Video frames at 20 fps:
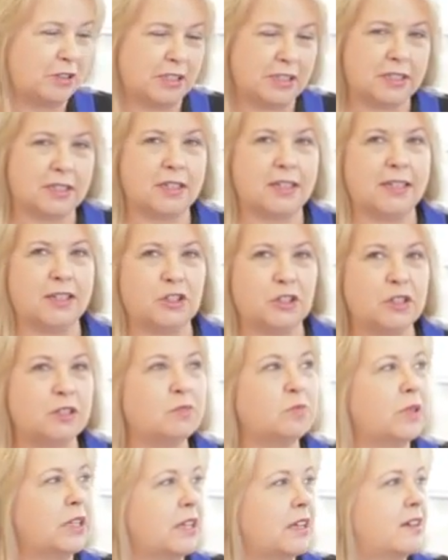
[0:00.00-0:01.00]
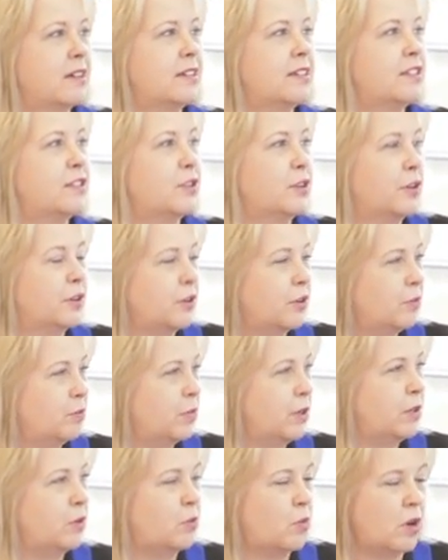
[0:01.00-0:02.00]
real estate agent, because they're going to
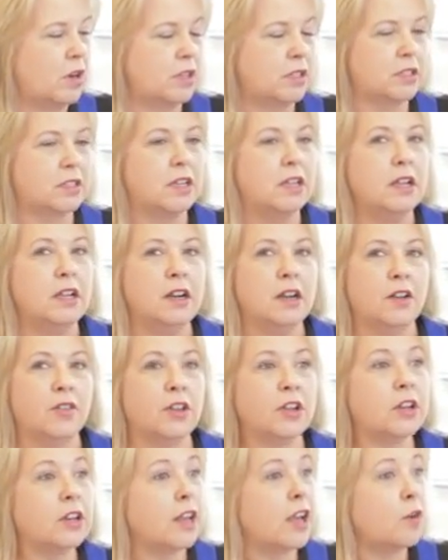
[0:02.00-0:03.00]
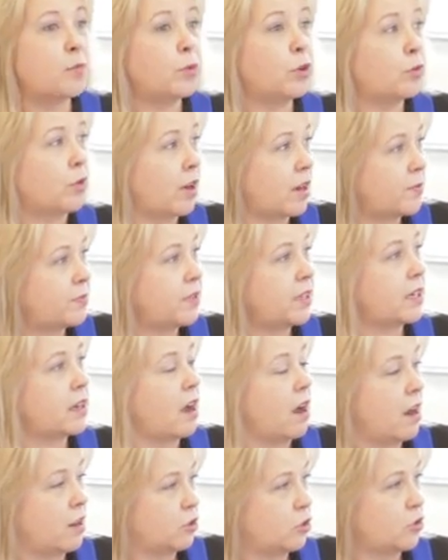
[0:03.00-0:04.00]
be the ones, they're going to help you write up that
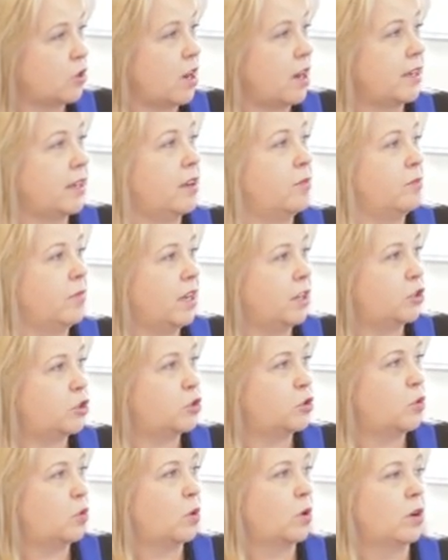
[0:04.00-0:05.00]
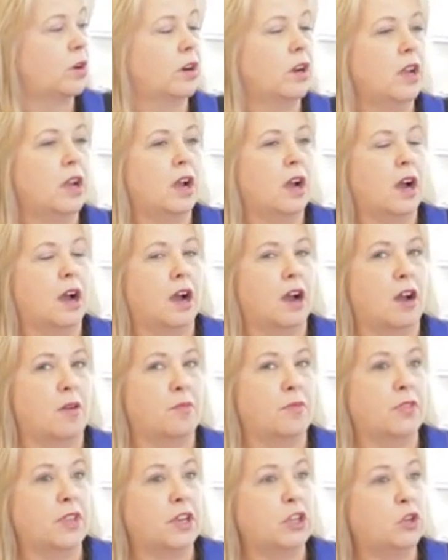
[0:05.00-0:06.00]
contract and make sure
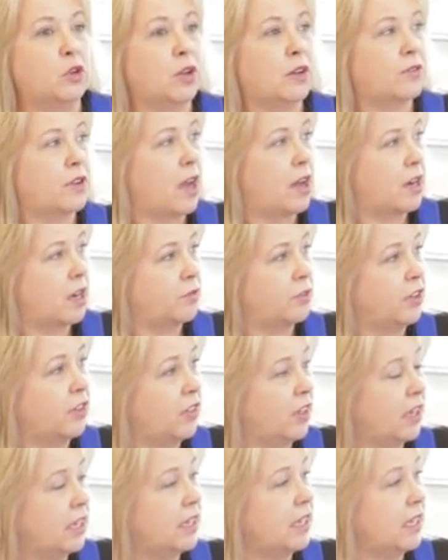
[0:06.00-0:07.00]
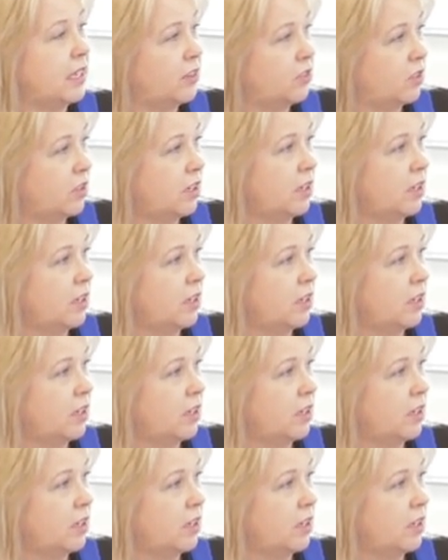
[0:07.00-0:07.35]
that you have got everything in